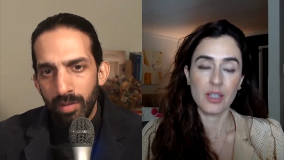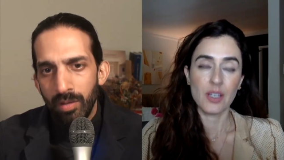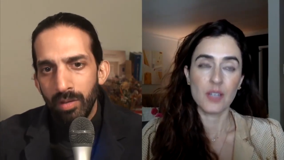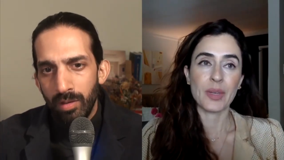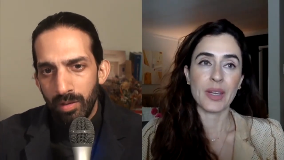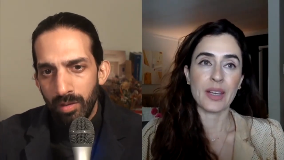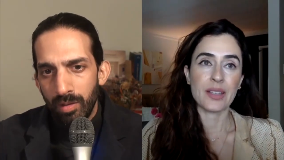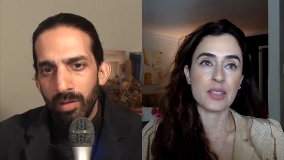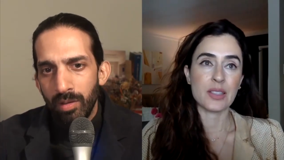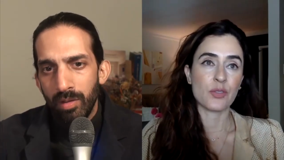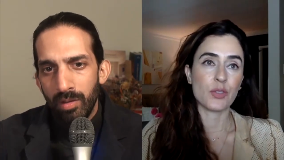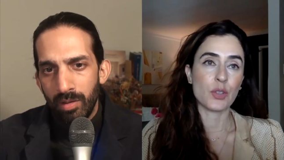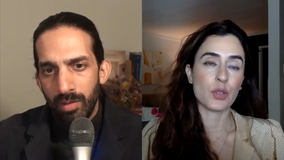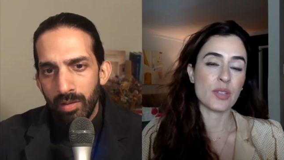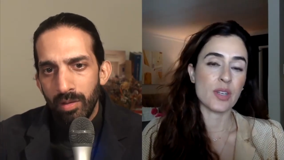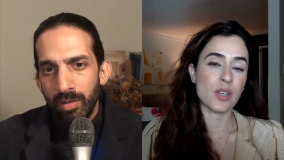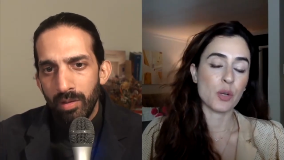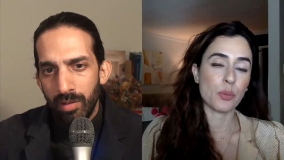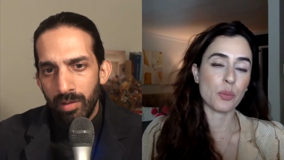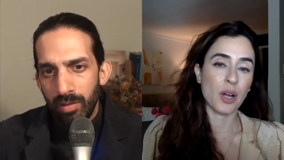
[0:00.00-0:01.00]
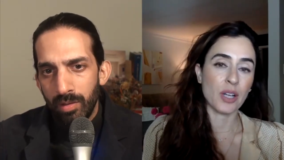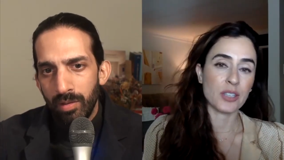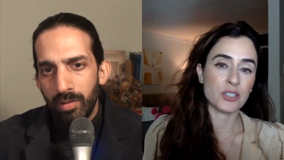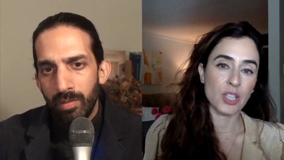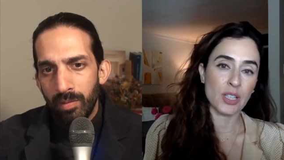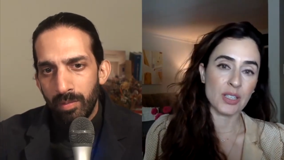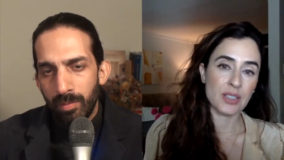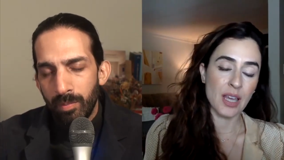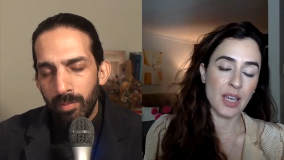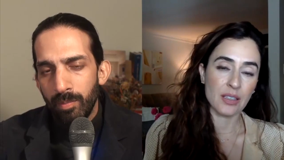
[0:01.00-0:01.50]
Speaker 1: Because if you did a
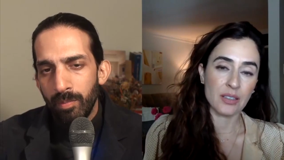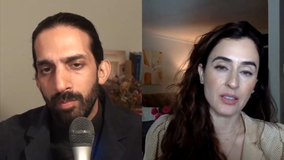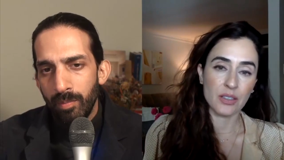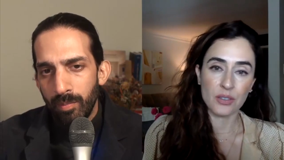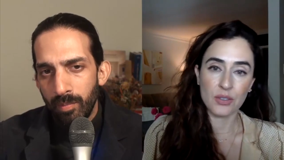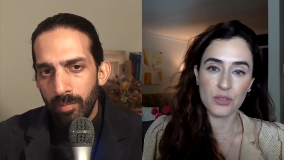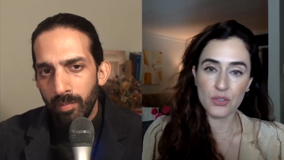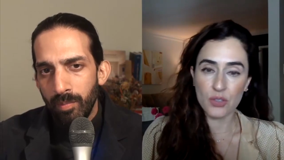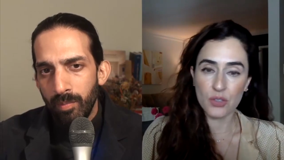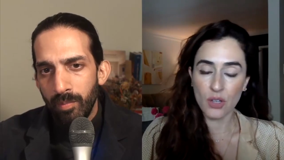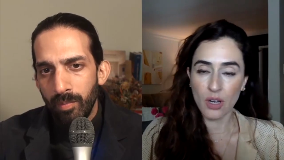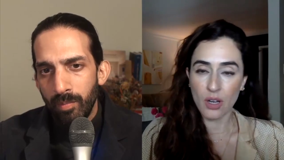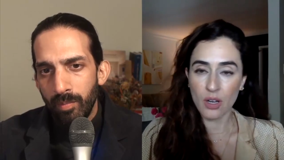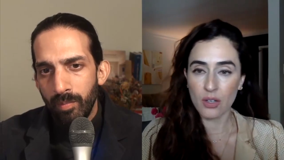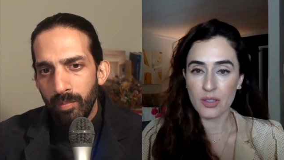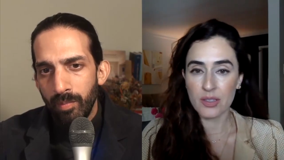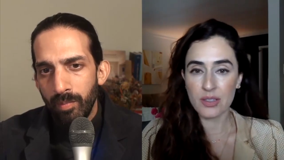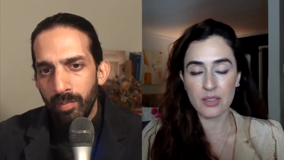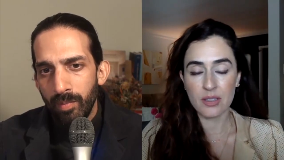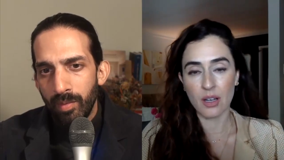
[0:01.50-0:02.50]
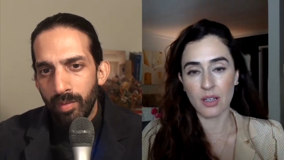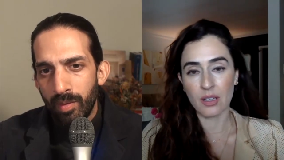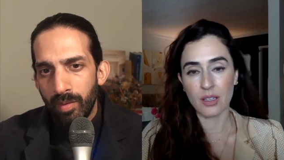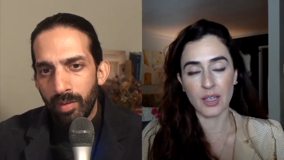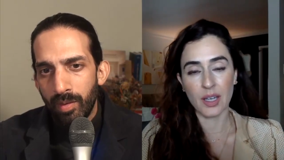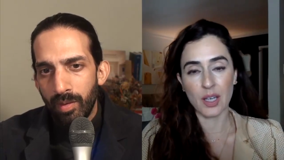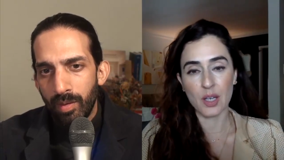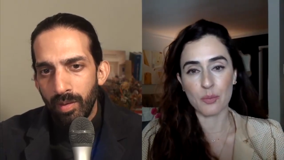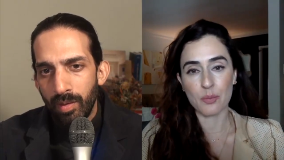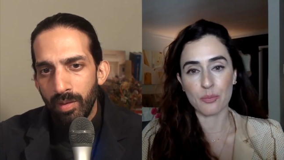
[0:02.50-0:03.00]
project ten years ago, it's not going
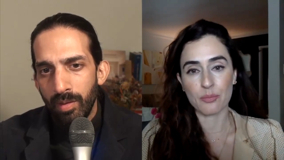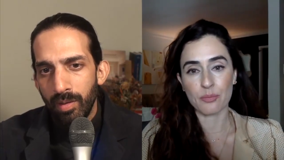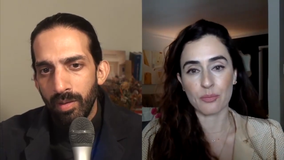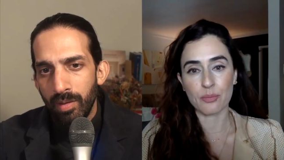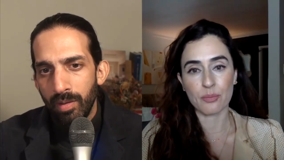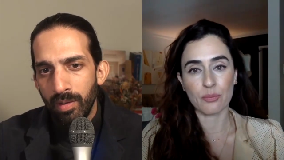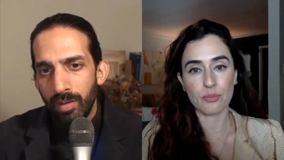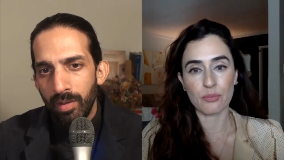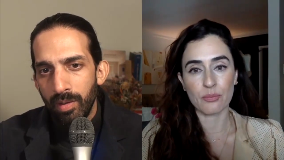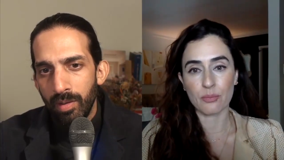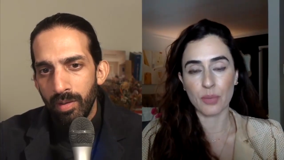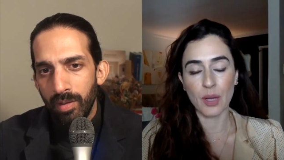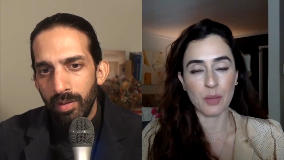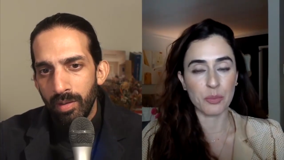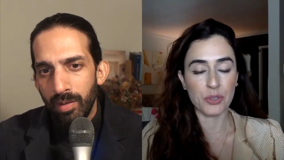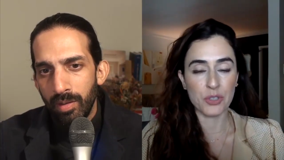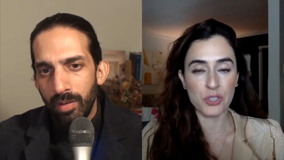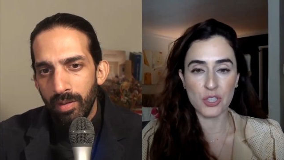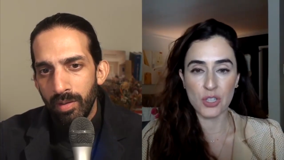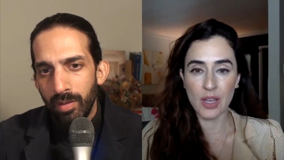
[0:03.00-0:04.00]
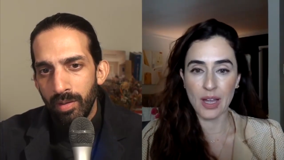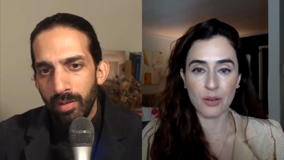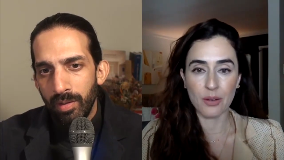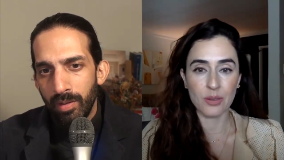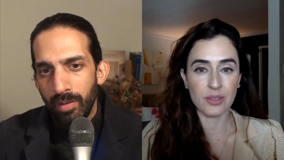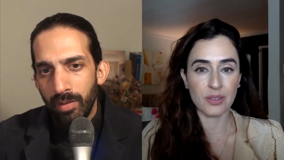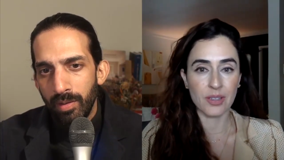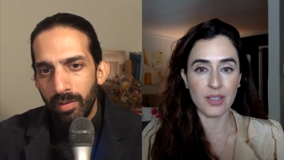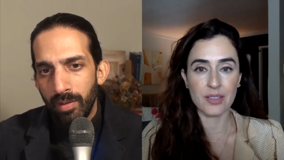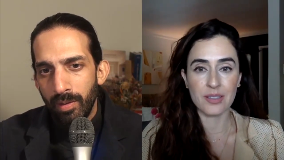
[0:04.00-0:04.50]
to get published now
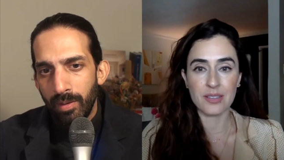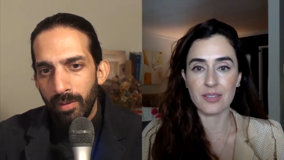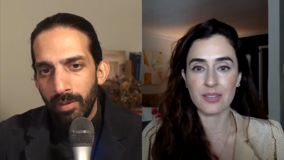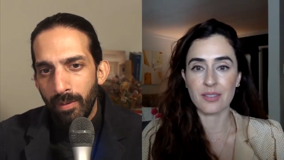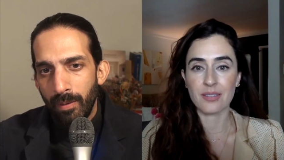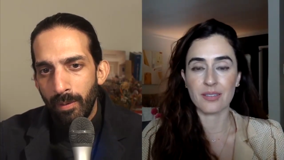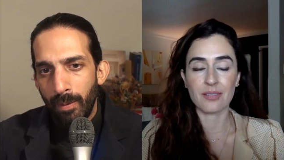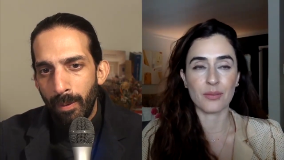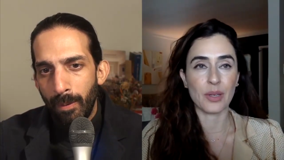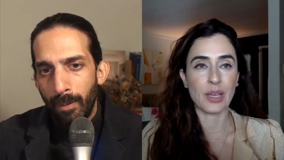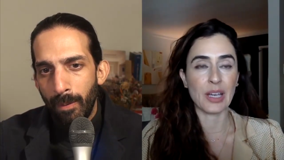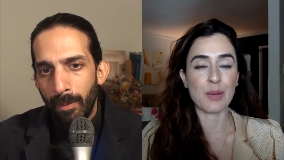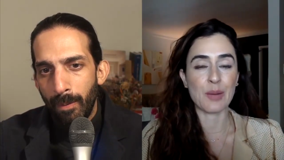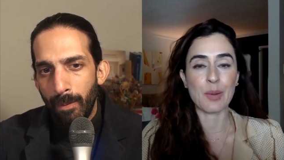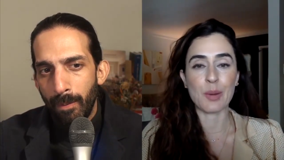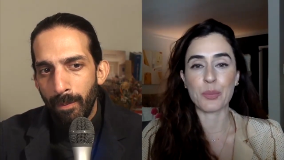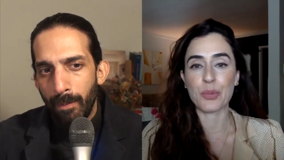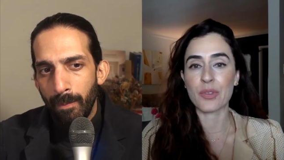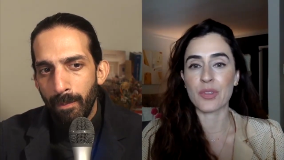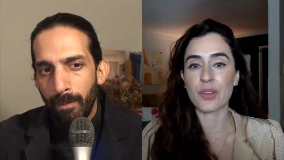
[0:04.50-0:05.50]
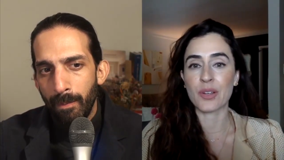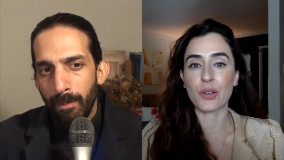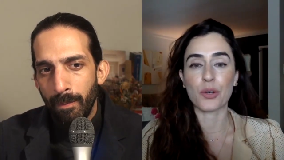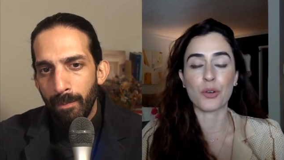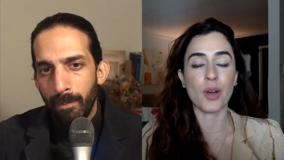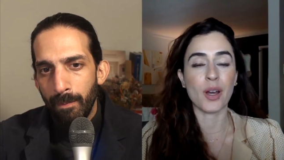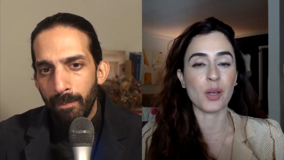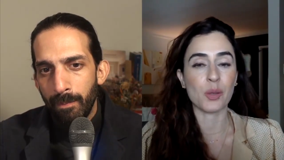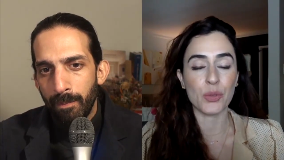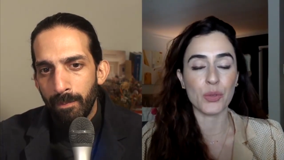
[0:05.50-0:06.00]
unless we come up with an
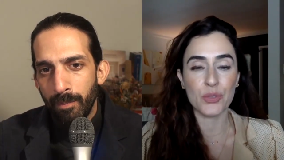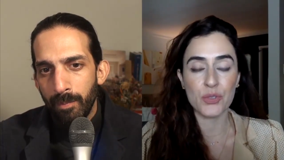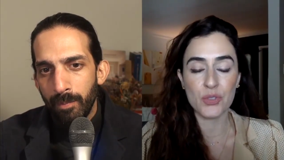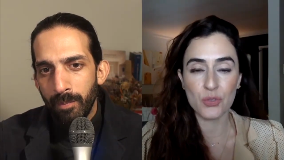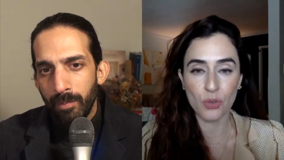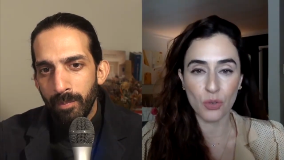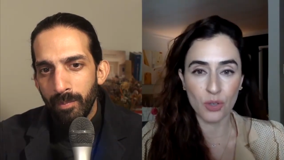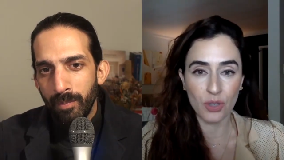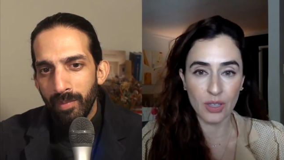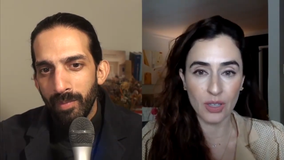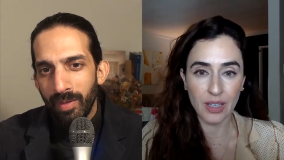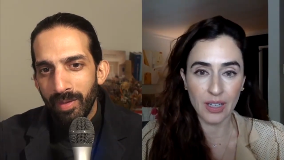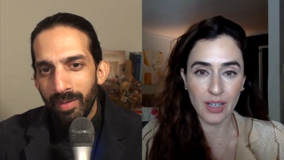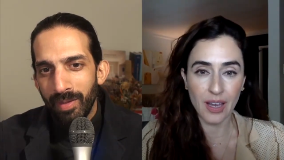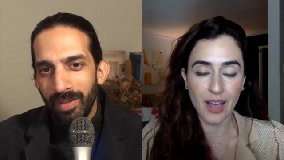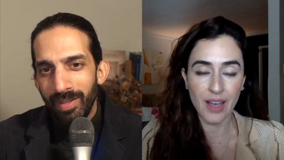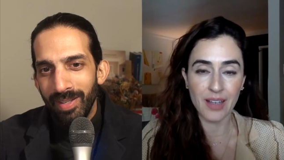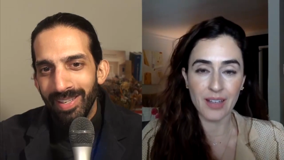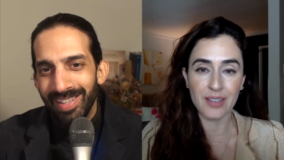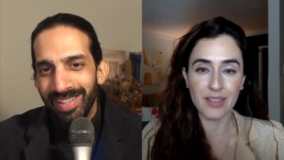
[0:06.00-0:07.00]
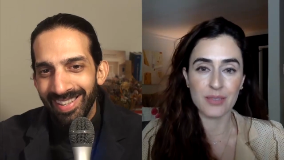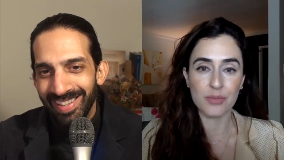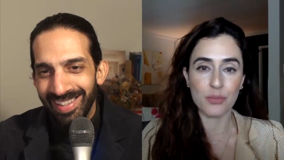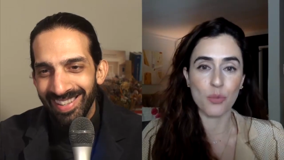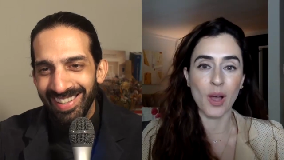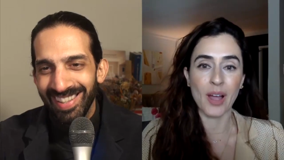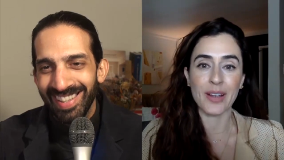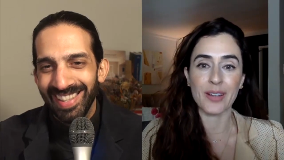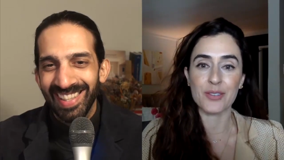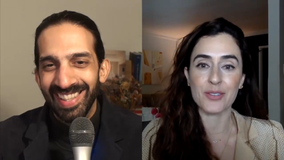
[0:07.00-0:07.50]
incredible story as
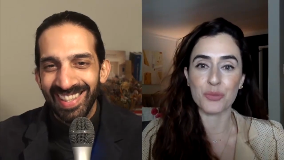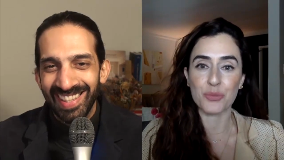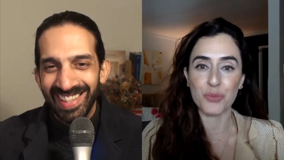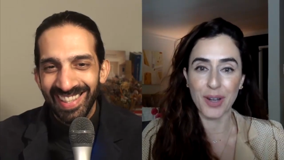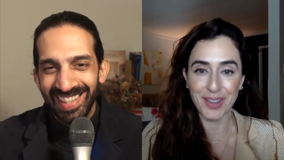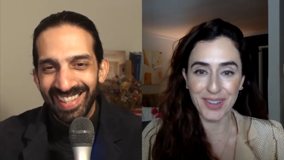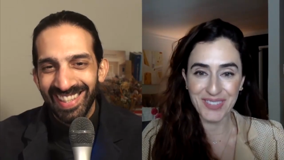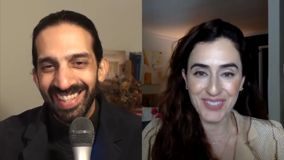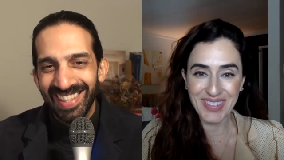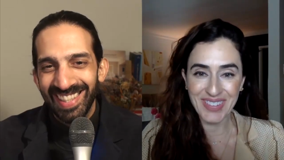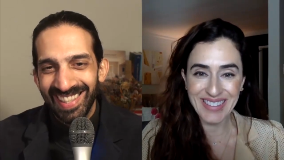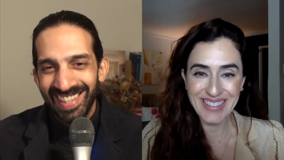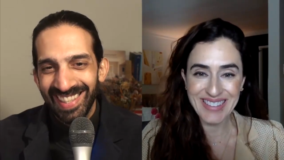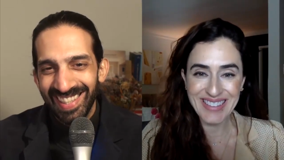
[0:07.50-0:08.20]
why it's relevant